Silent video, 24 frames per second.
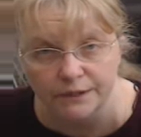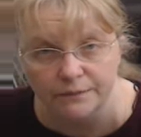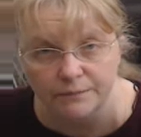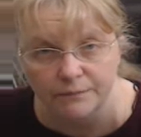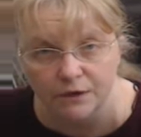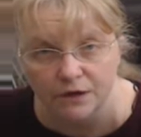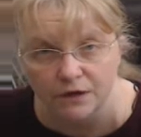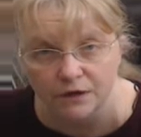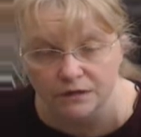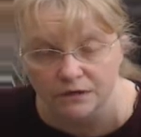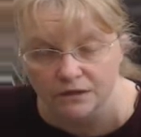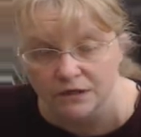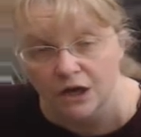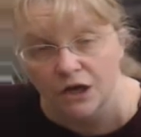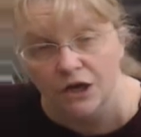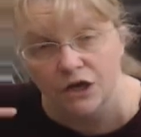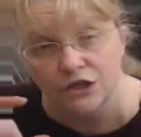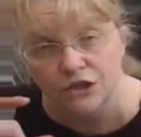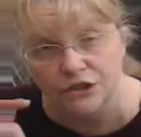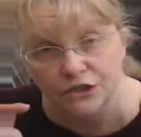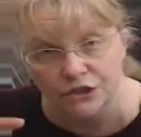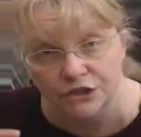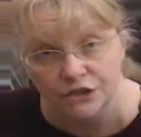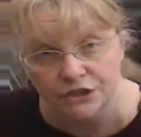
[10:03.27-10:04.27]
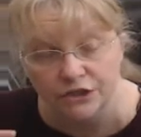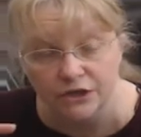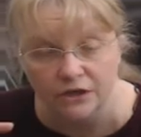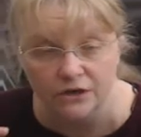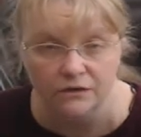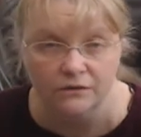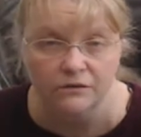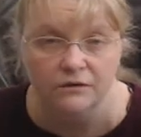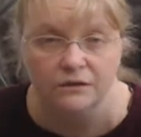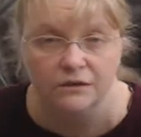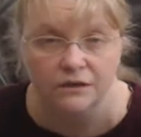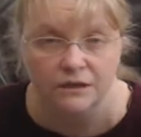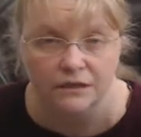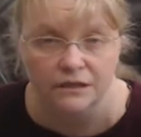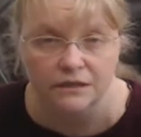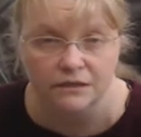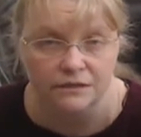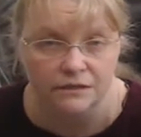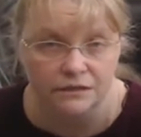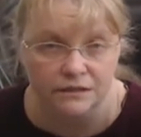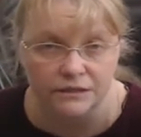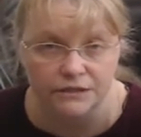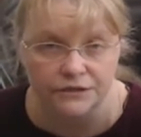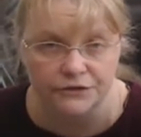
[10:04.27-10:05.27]
the bars to show that
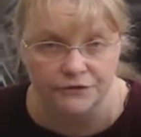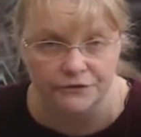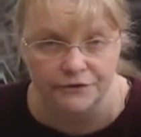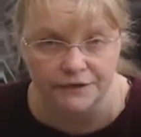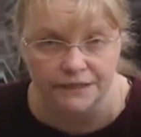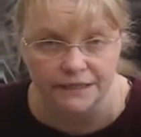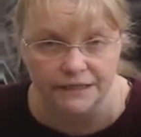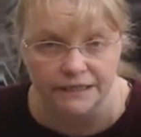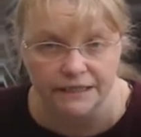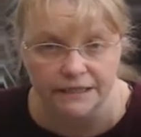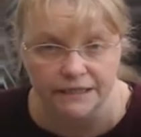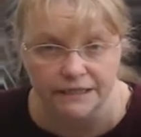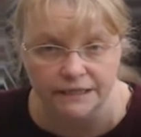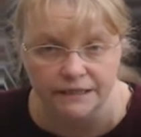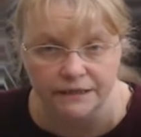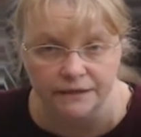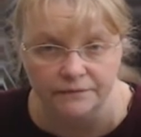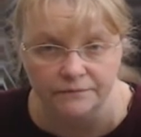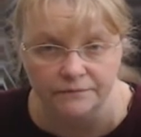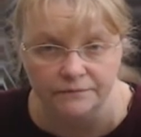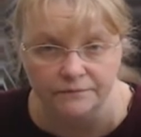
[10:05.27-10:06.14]
it's discrete data.